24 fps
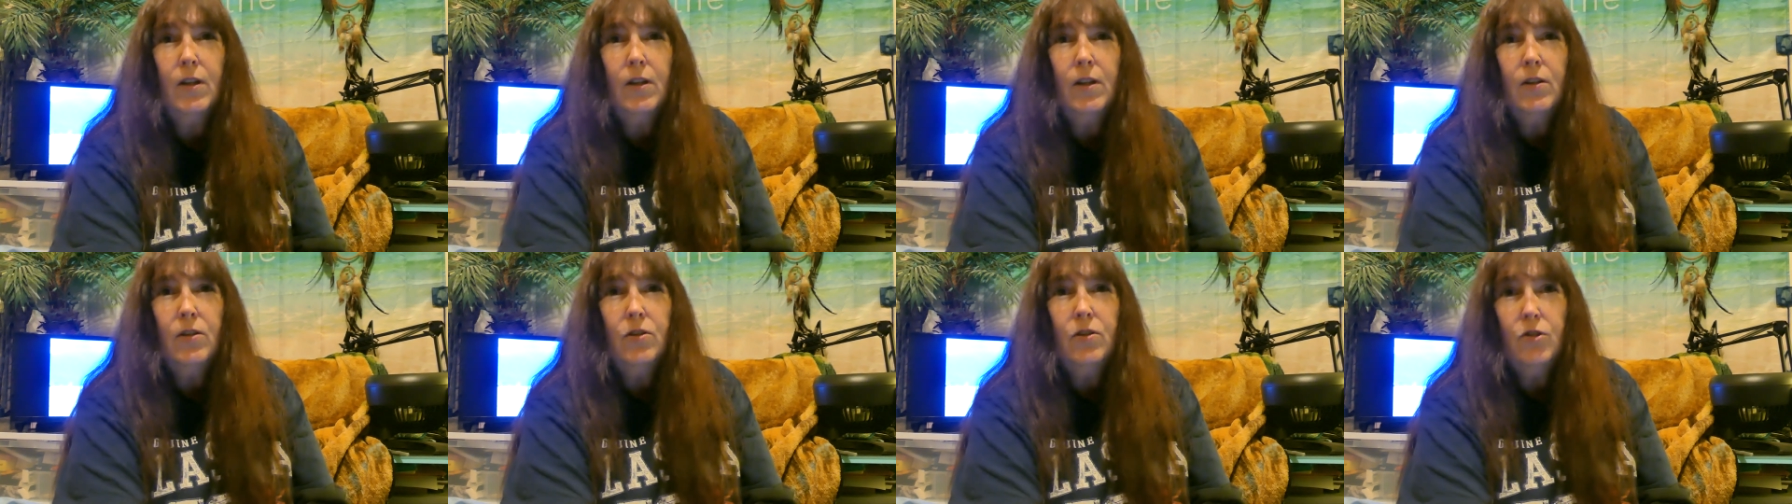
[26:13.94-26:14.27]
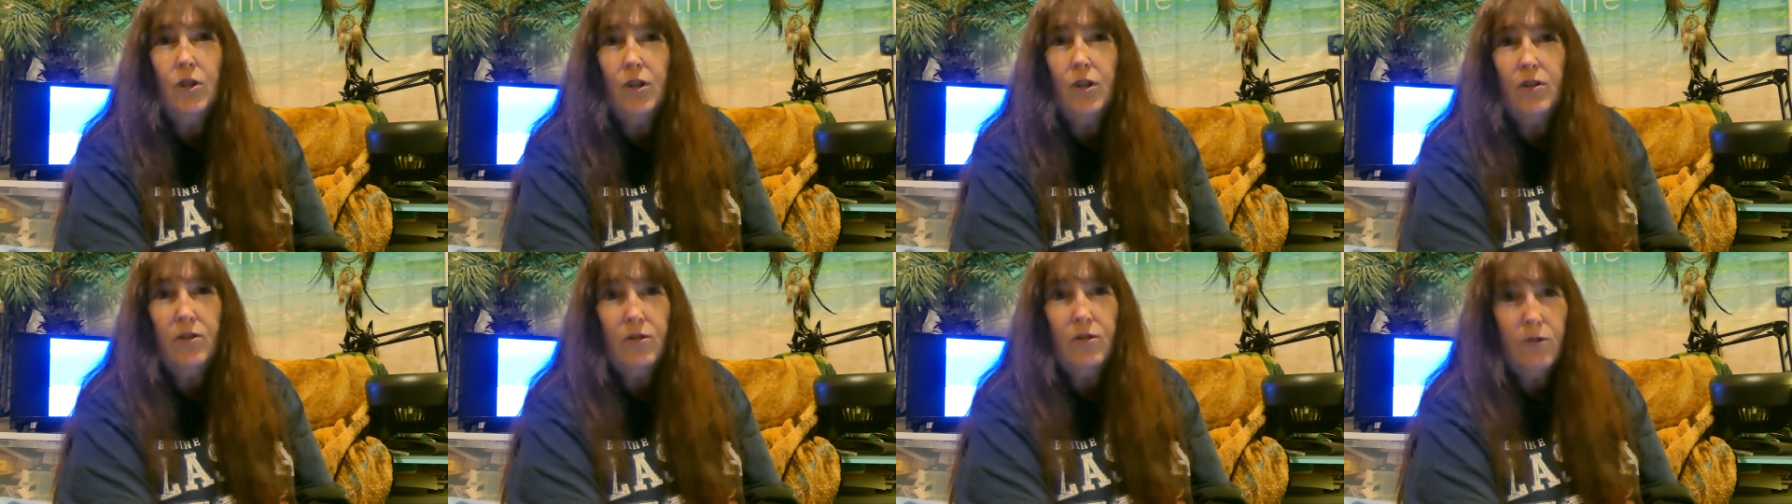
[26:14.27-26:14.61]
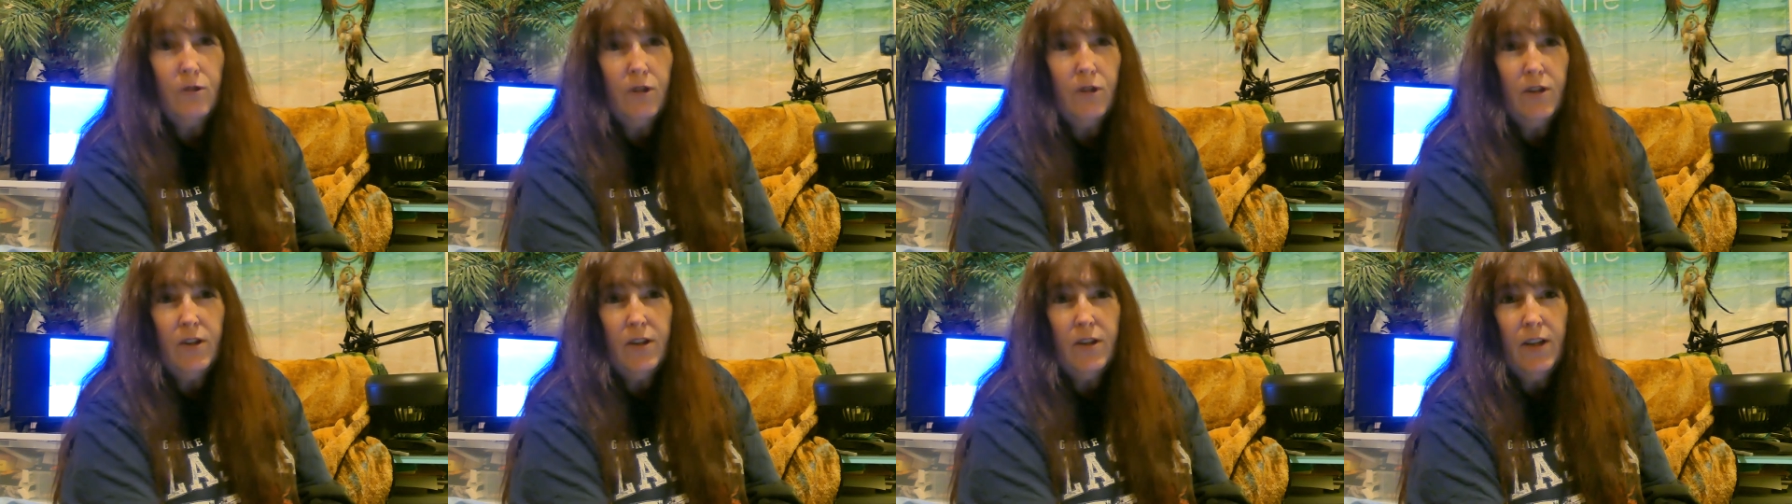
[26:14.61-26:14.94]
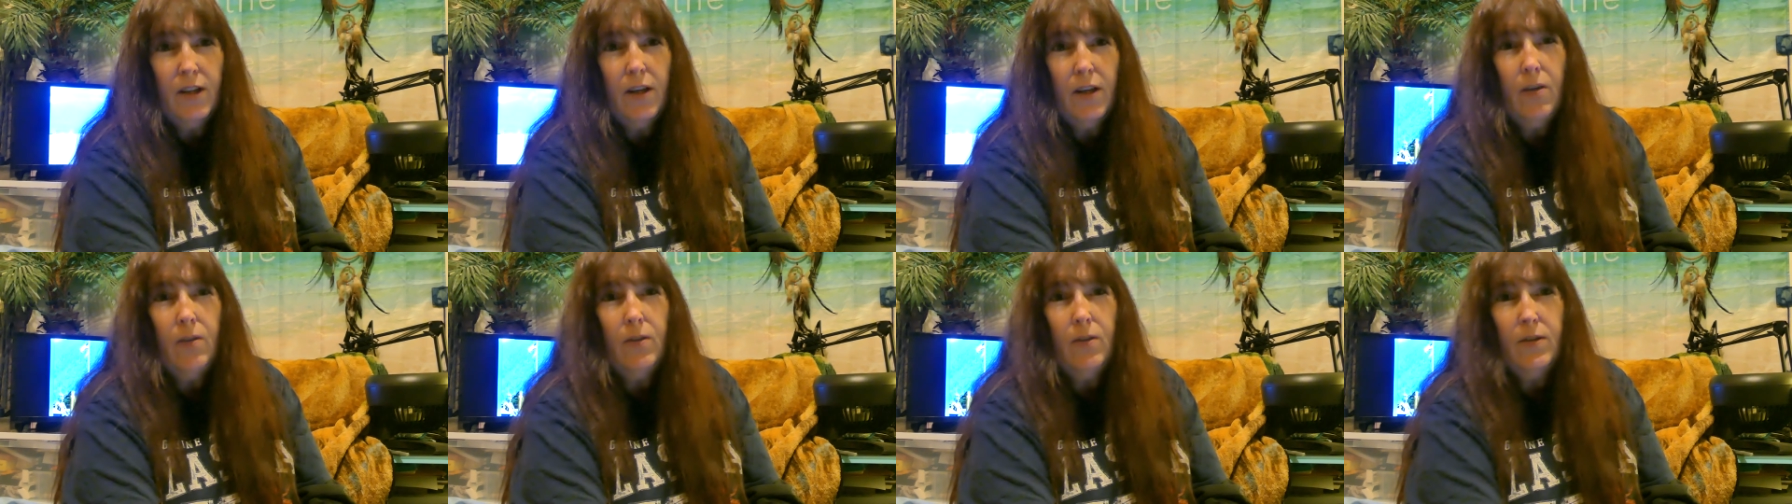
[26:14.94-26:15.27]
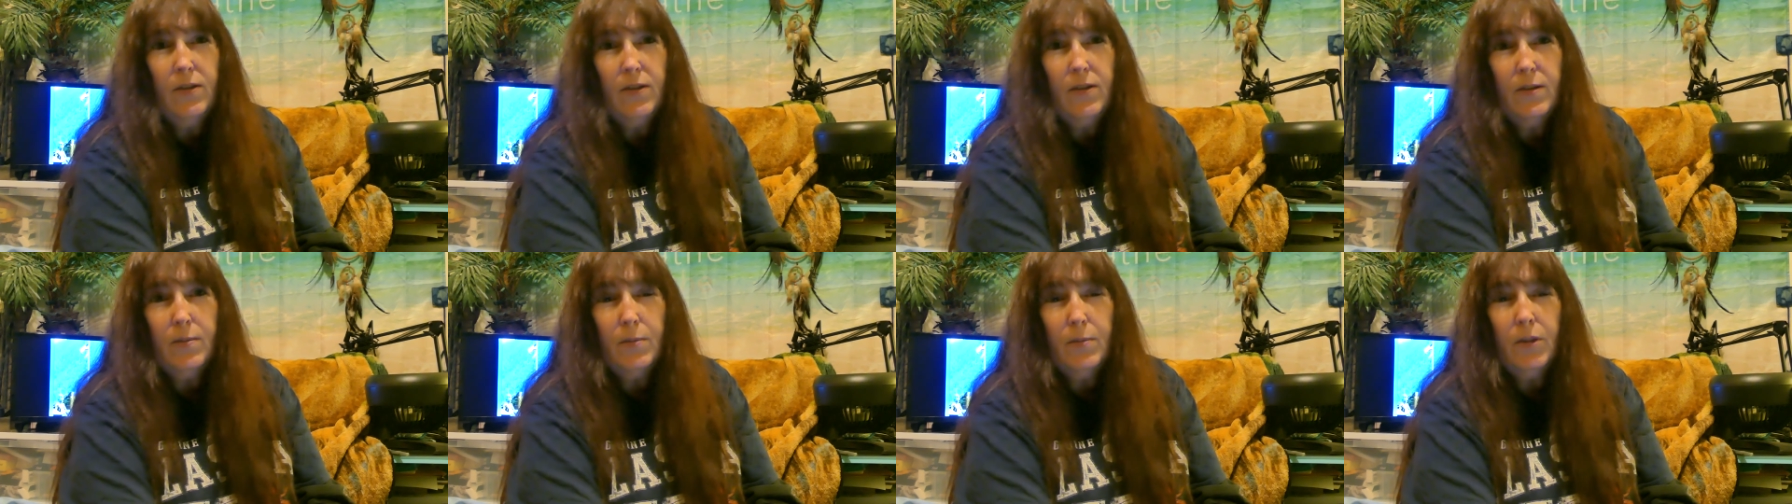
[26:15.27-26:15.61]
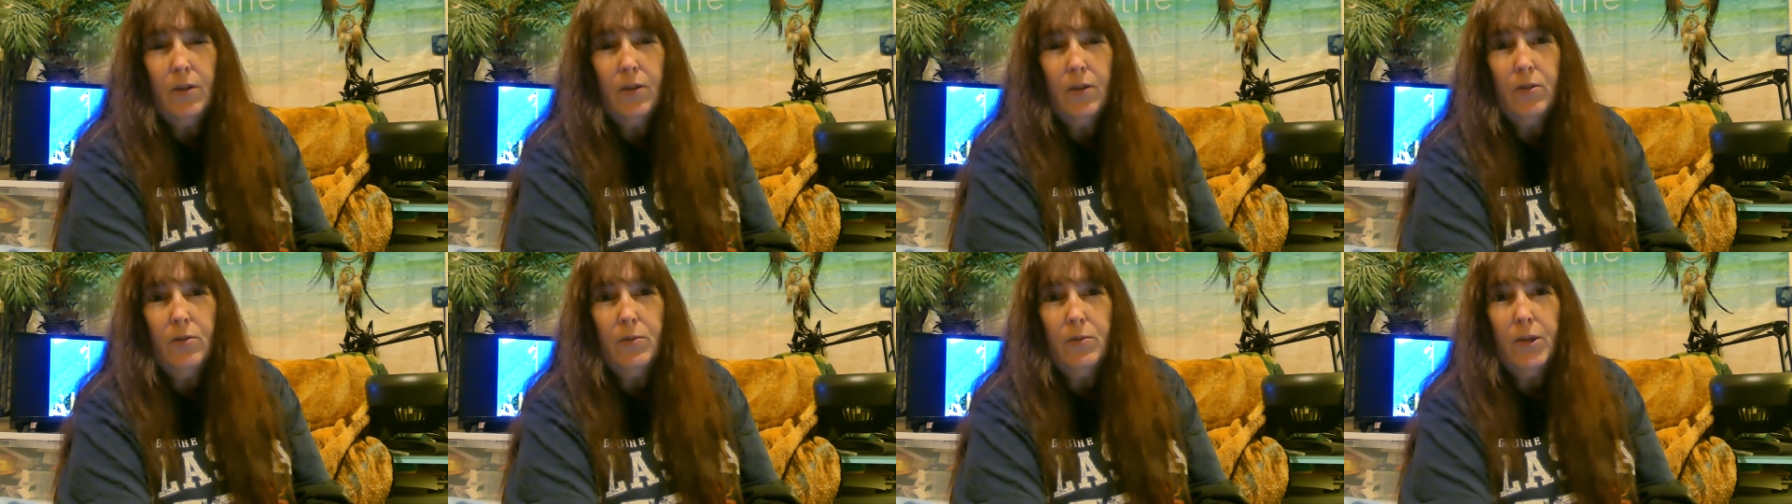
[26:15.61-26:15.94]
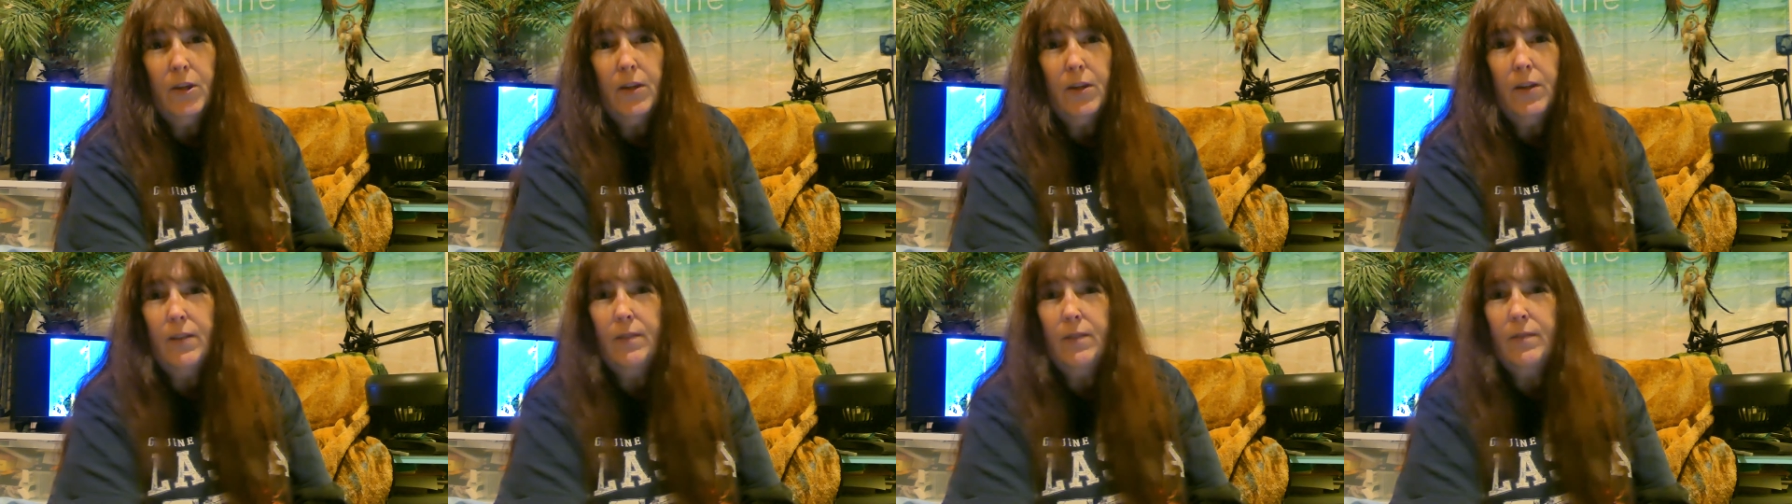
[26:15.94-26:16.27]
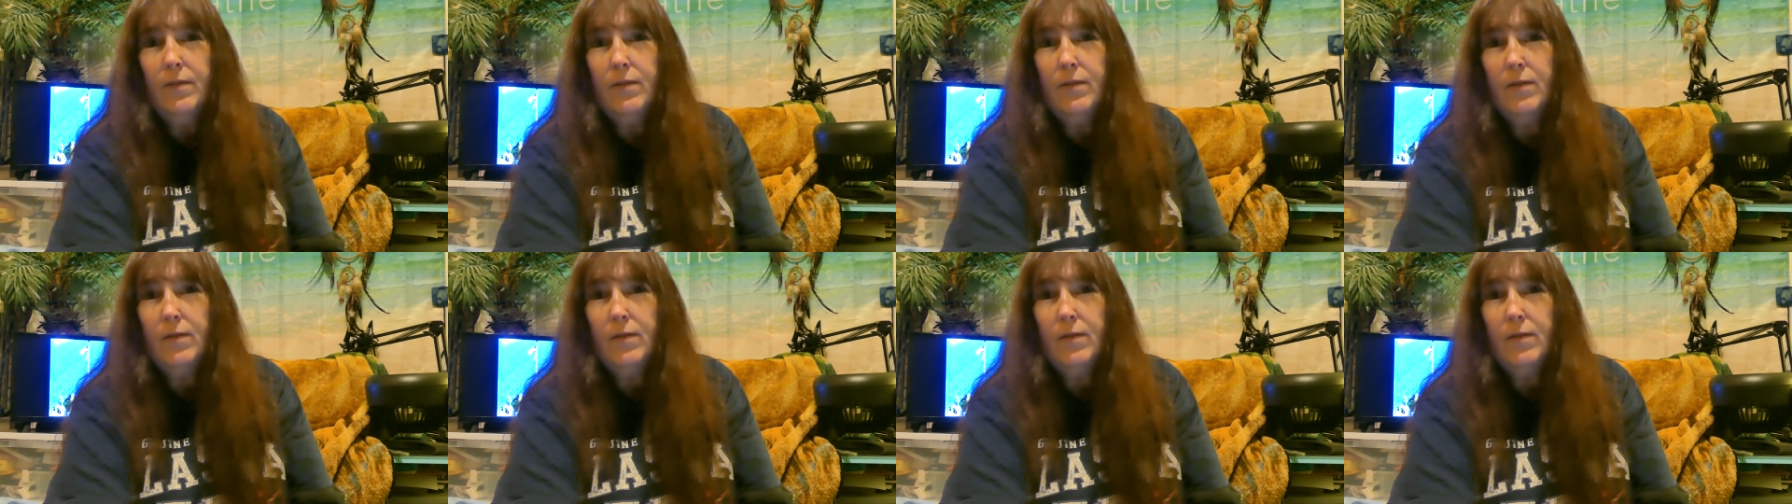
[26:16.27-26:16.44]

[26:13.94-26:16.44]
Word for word: The drugstore in town has been owned by